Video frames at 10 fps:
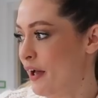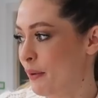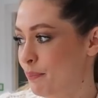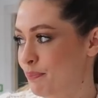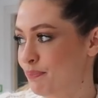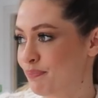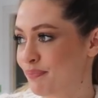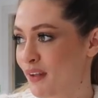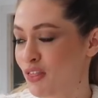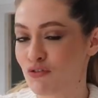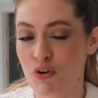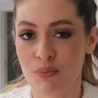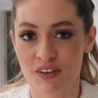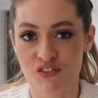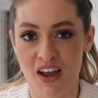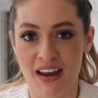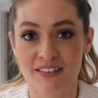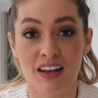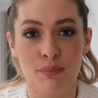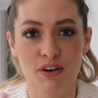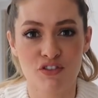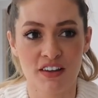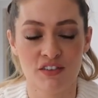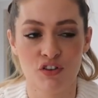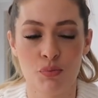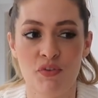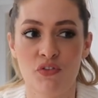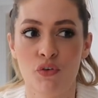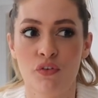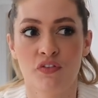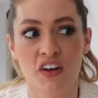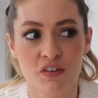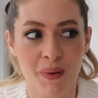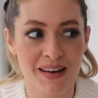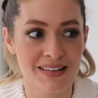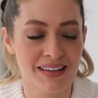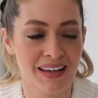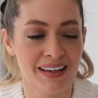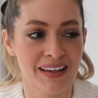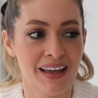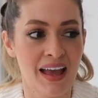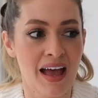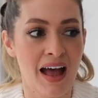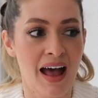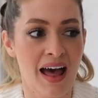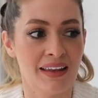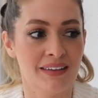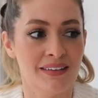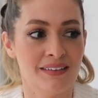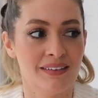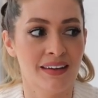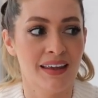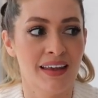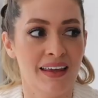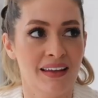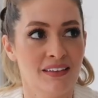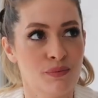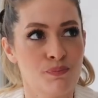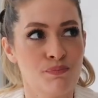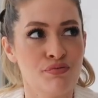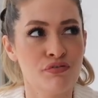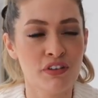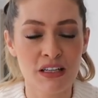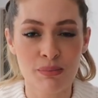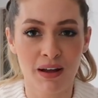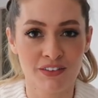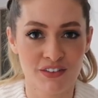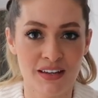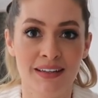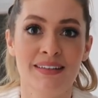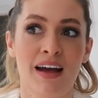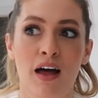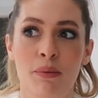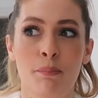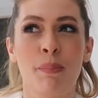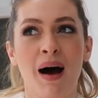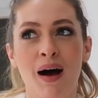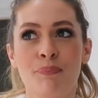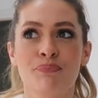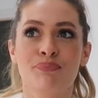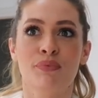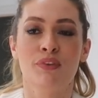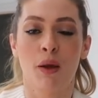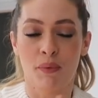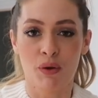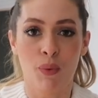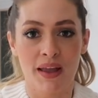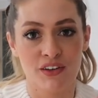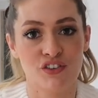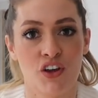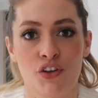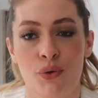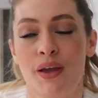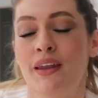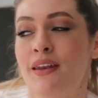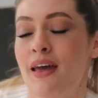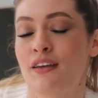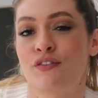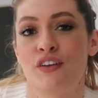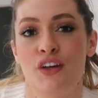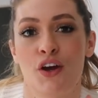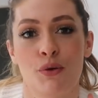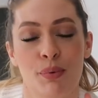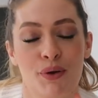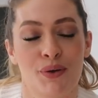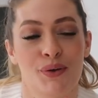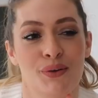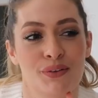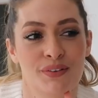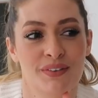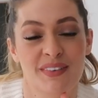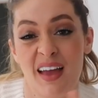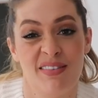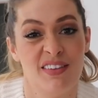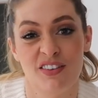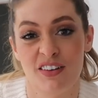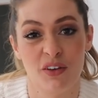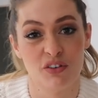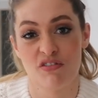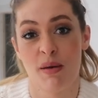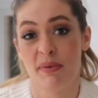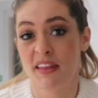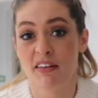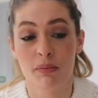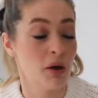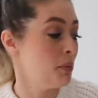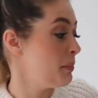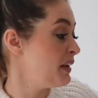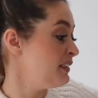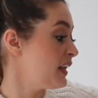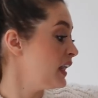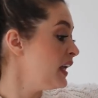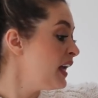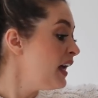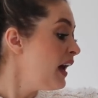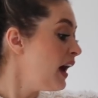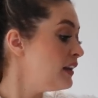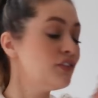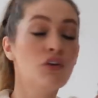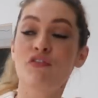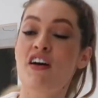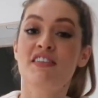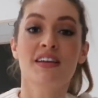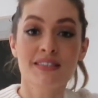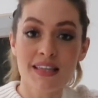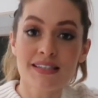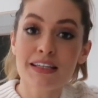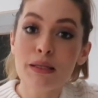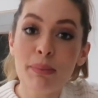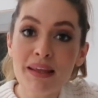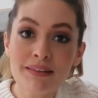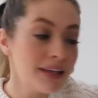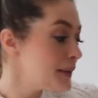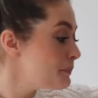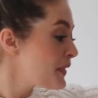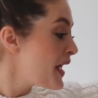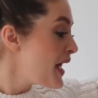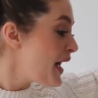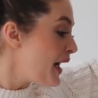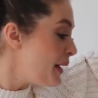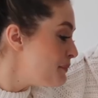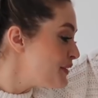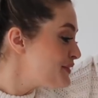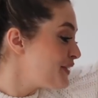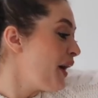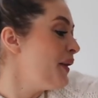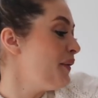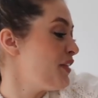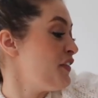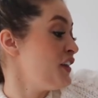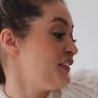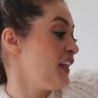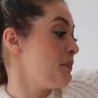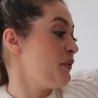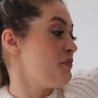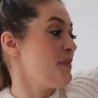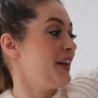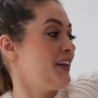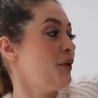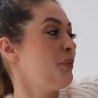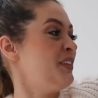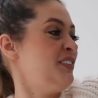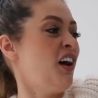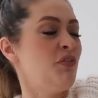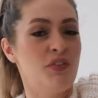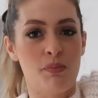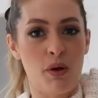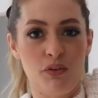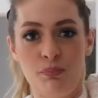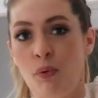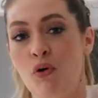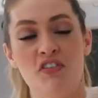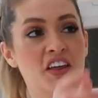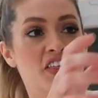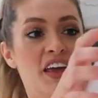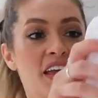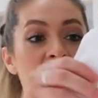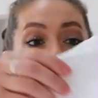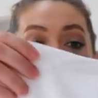Um, the rooms have changed, so like my dressing room, we've finished painting and it's pretty much nearly done, but I'm going to wait and show you in a next video because yeah, there's just loads of crap in there at the moment basically, and it's not very aesthetically pleasing. Um, so the first thing that I got from Mango, I'm going to start with the most boring thing,